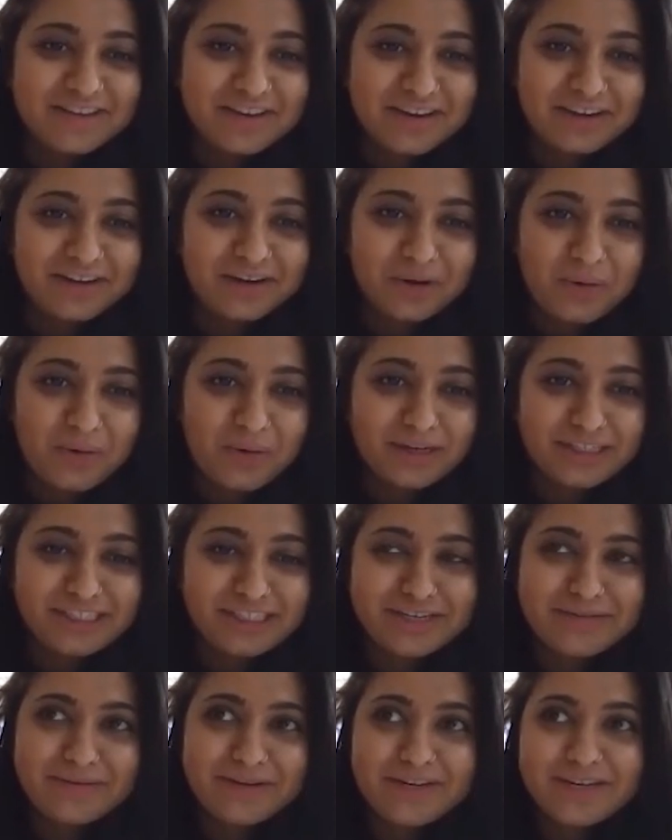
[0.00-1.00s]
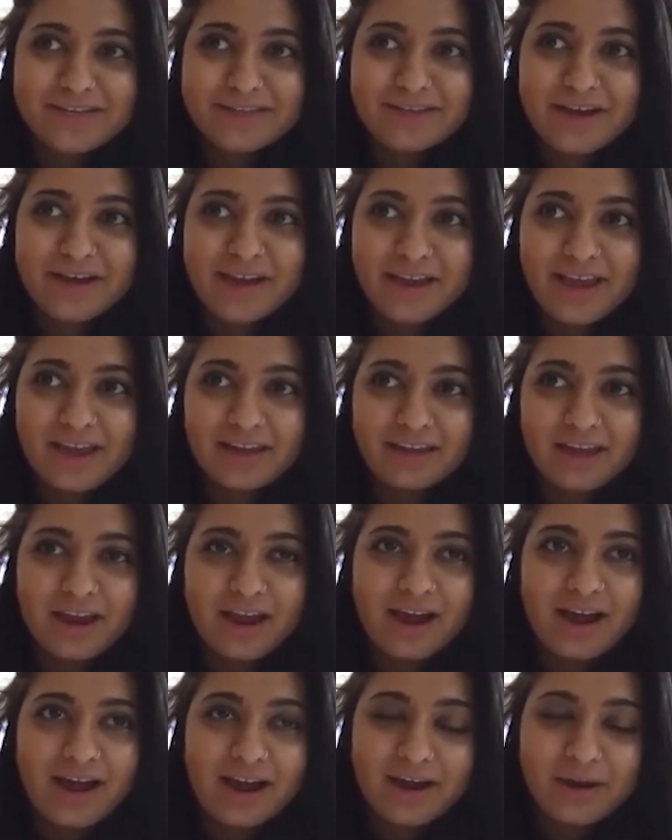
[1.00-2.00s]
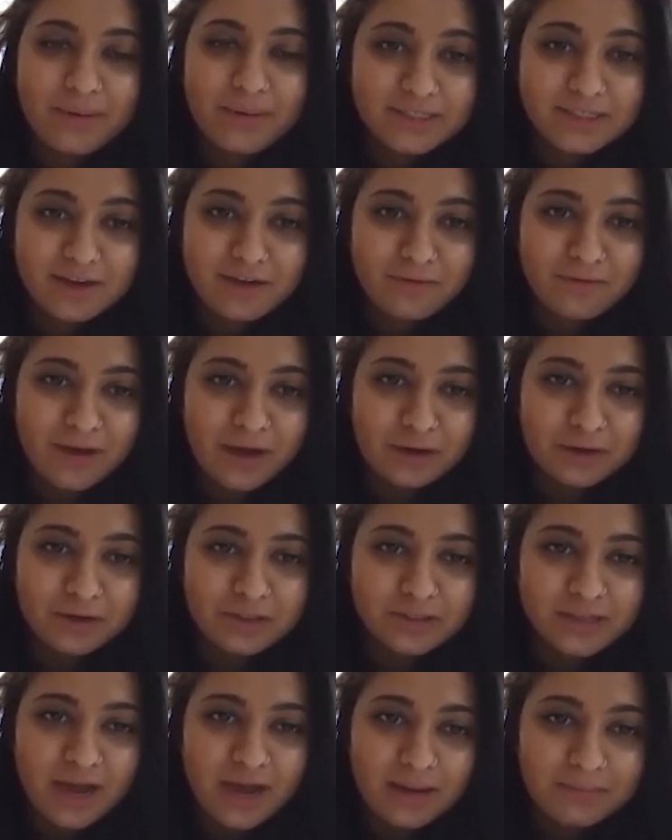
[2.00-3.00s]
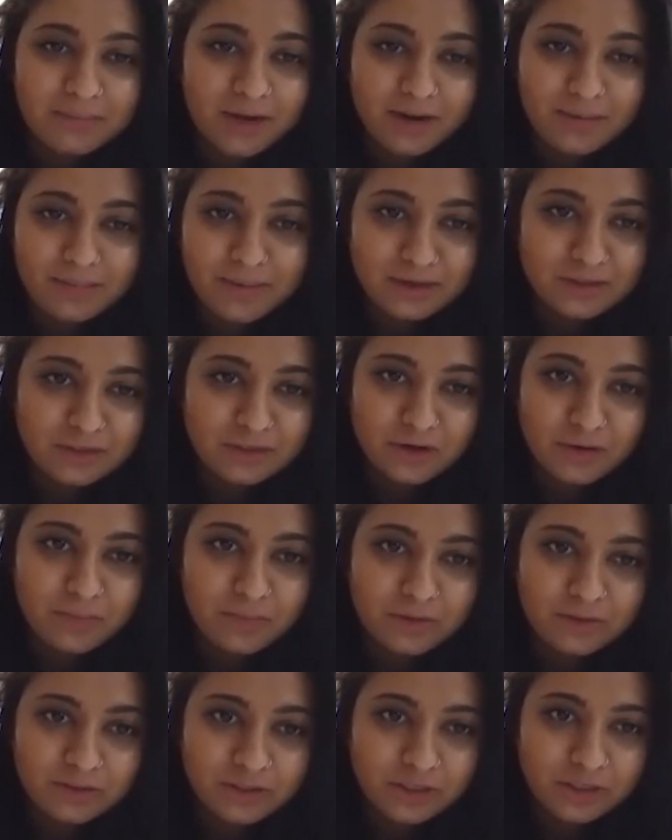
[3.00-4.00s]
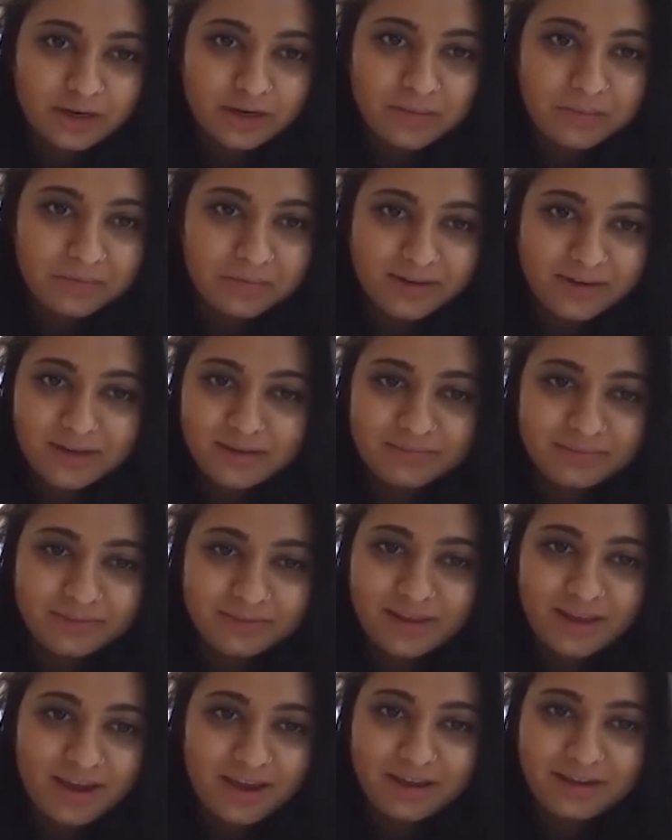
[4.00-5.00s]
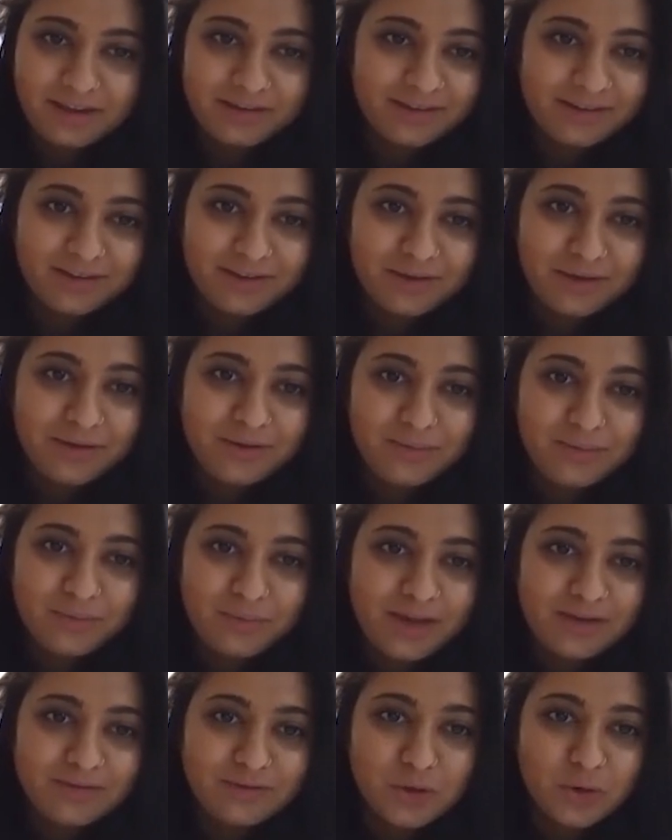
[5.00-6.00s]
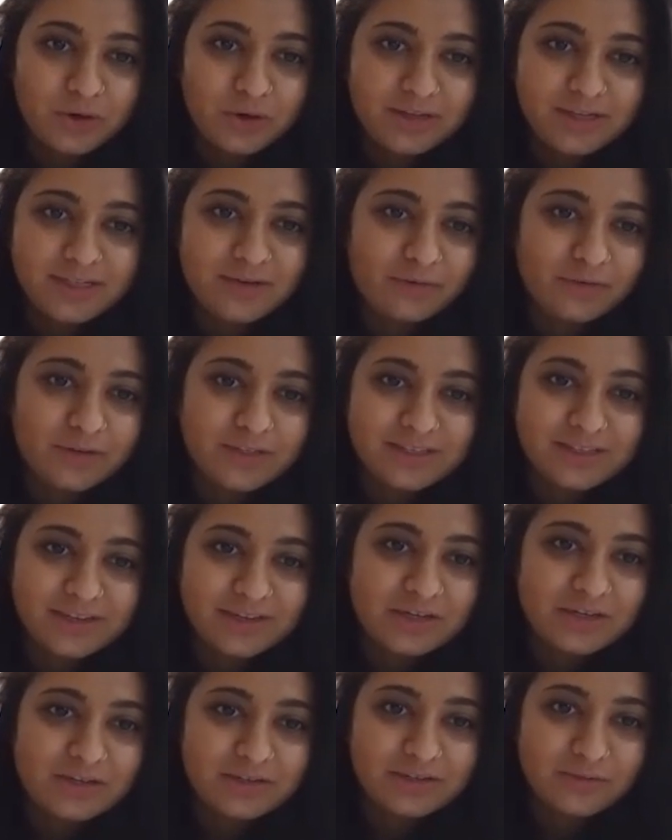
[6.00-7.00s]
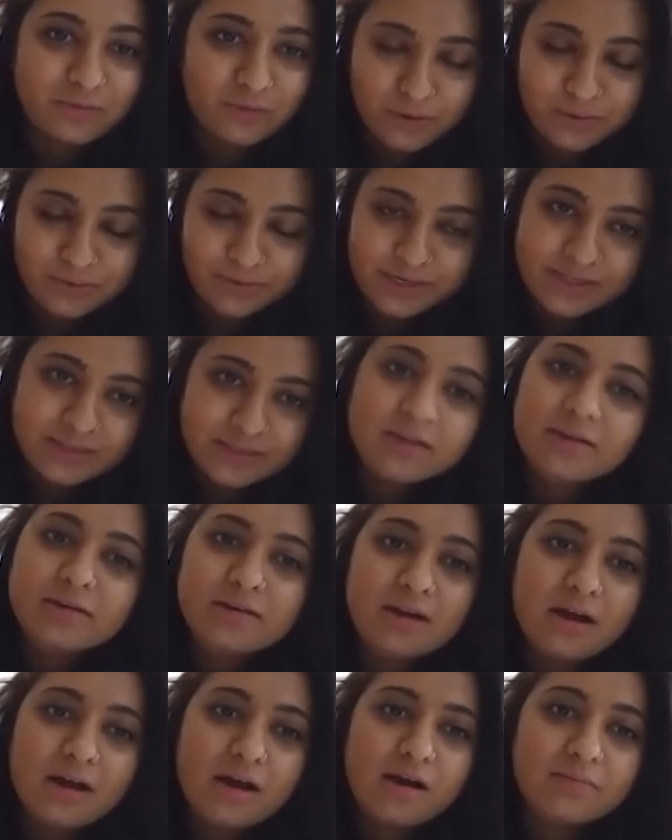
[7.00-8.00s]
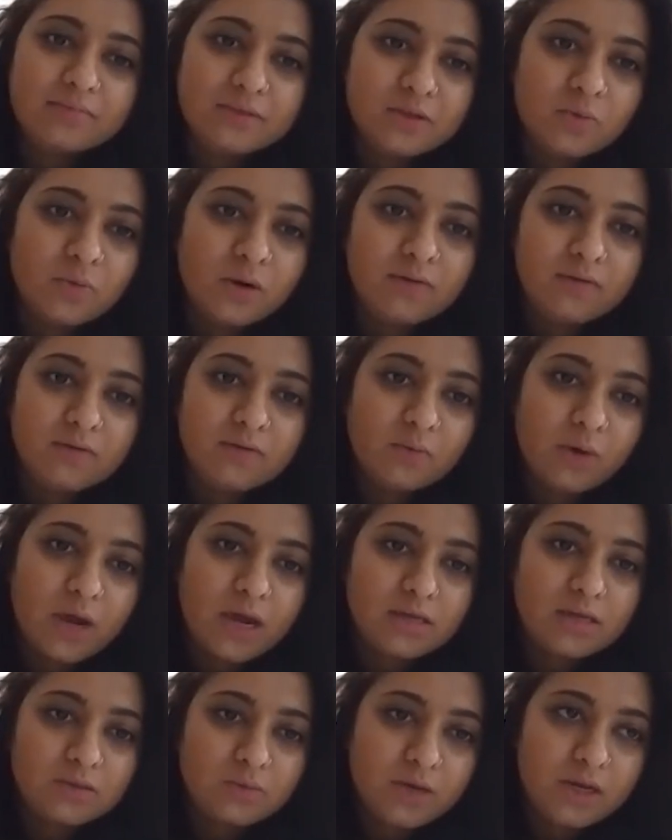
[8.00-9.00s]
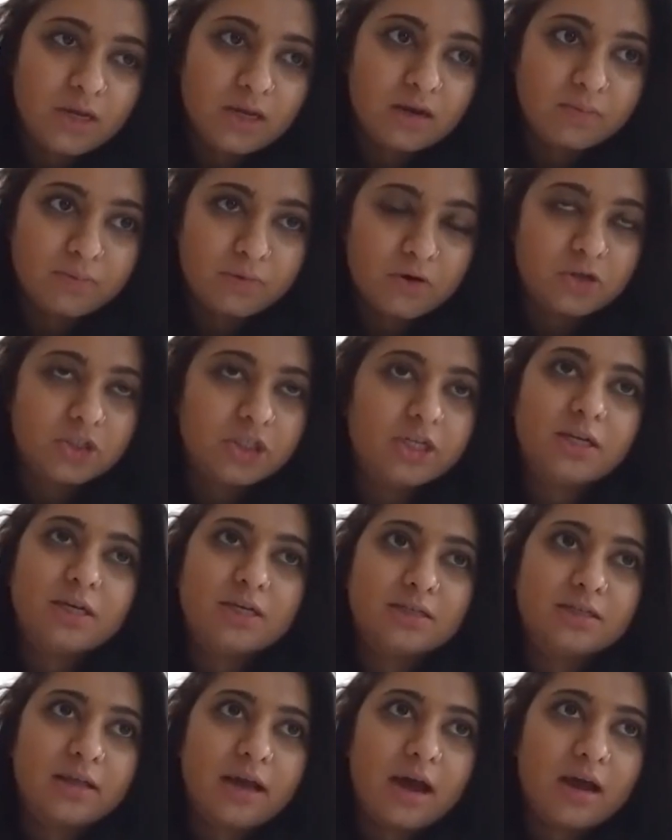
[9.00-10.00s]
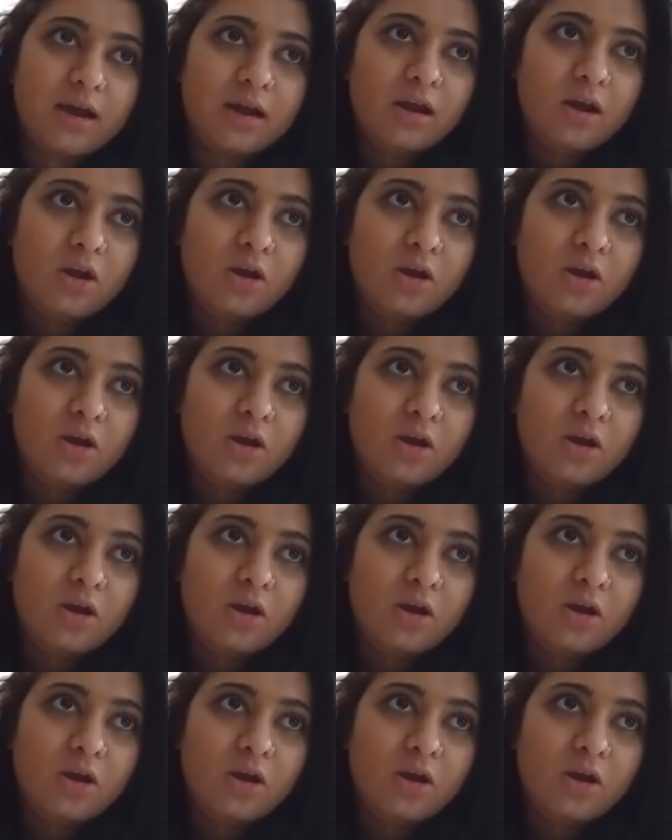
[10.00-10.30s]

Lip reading: a good question, because again, like I always tell founders, I'm not about to go build your company. Like, we have totally different skills for a reason. So one of the ways we approach it is that